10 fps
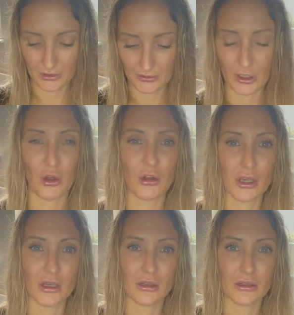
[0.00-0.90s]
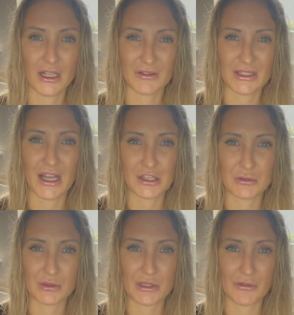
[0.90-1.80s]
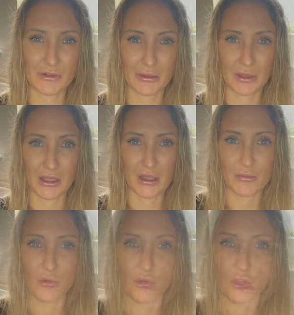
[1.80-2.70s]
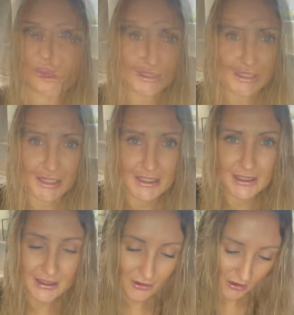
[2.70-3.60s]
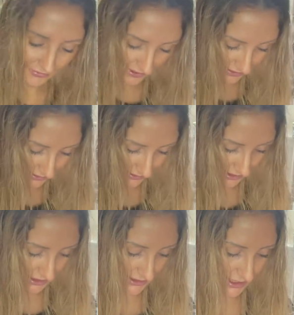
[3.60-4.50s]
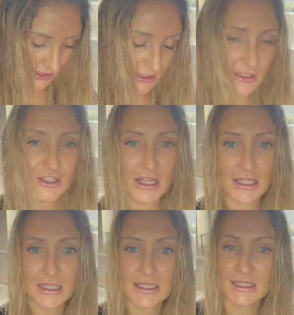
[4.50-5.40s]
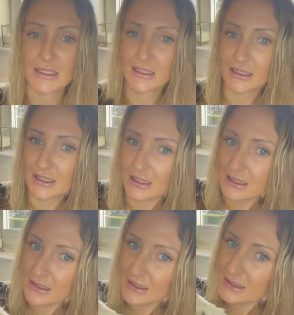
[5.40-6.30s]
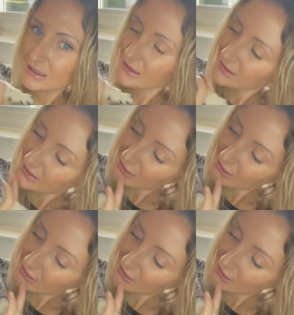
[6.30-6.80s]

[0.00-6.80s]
longer kind of attachments would definitely be more used. Tyson coughing. I think he's getting jealous. You're